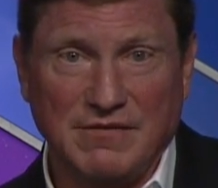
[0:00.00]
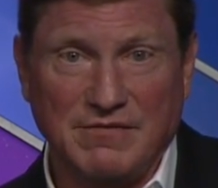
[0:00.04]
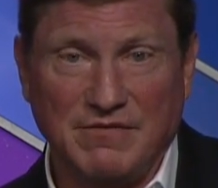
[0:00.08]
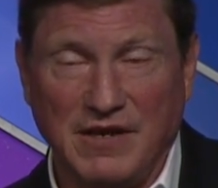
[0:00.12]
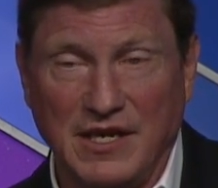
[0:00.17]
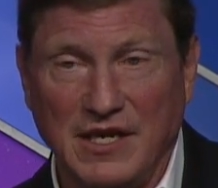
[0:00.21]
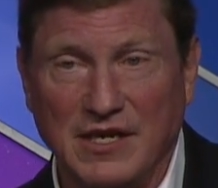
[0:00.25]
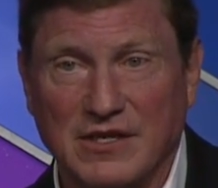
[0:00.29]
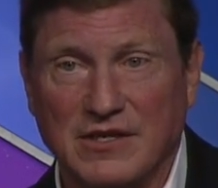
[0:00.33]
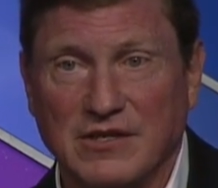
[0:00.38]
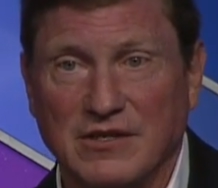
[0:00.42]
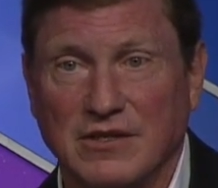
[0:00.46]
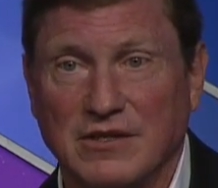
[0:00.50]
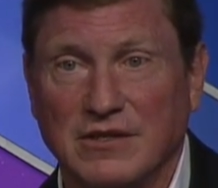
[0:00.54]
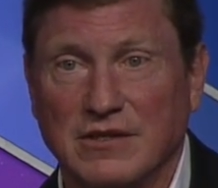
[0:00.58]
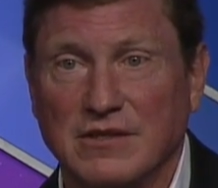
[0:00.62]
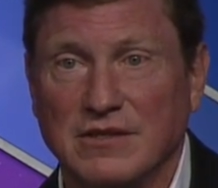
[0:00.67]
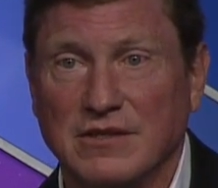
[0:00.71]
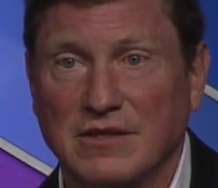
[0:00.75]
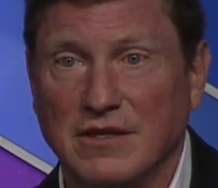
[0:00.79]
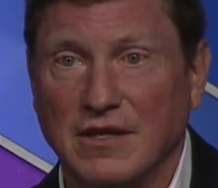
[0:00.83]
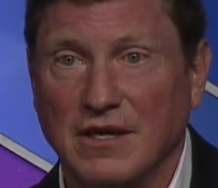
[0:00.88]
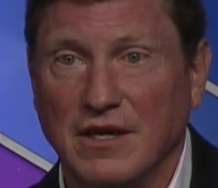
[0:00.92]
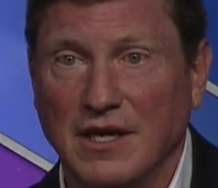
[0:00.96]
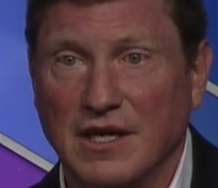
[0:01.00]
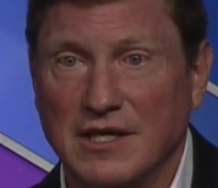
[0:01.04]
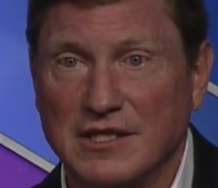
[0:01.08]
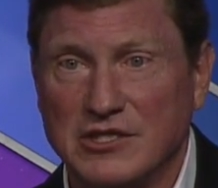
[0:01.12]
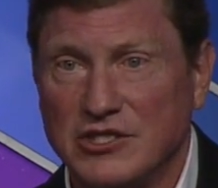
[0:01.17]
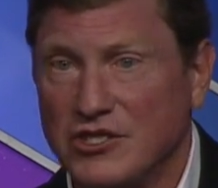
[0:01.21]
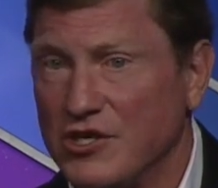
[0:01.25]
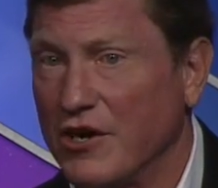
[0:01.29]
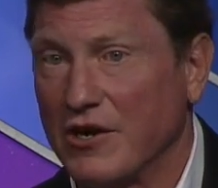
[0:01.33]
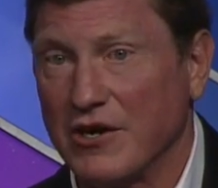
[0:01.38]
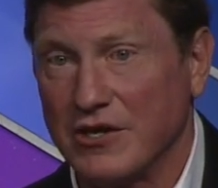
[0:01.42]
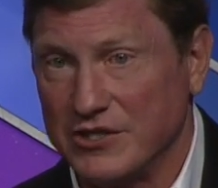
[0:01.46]
vehicle uh,
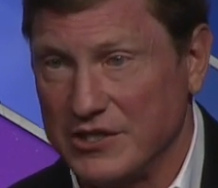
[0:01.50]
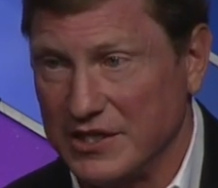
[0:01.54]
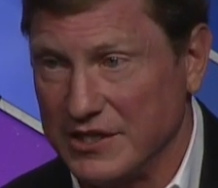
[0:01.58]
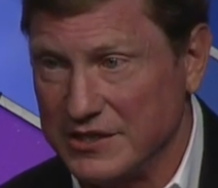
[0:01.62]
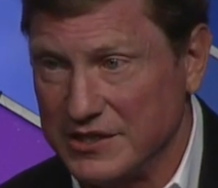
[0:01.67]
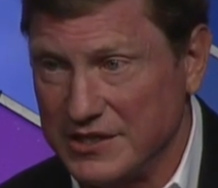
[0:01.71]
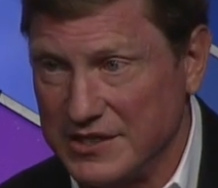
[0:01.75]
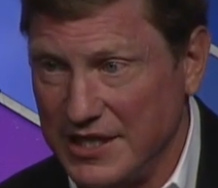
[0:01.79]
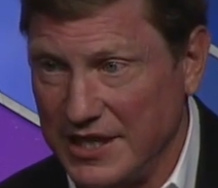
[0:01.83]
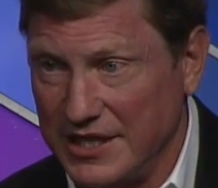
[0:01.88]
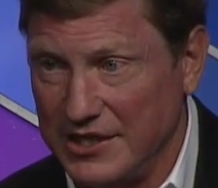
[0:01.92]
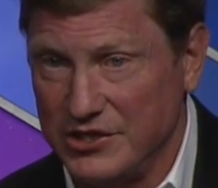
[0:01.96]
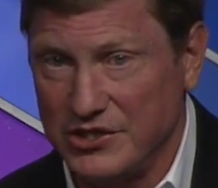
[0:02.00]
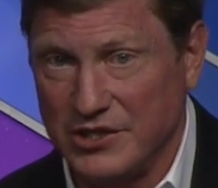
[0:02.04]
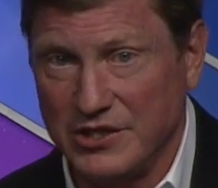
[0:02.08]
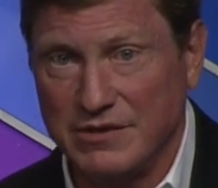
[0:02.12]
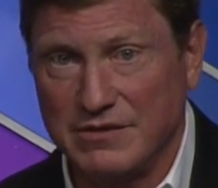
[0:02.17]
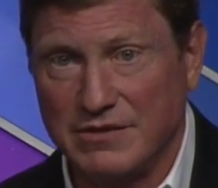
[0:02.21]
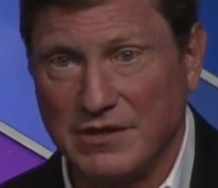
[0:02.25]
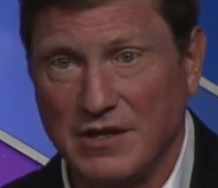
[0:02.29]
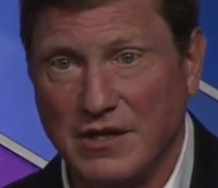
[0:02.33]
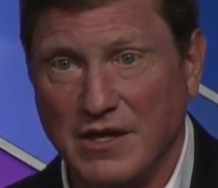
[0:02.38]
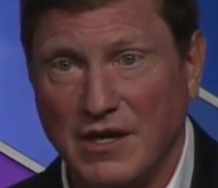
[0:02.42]
charging station?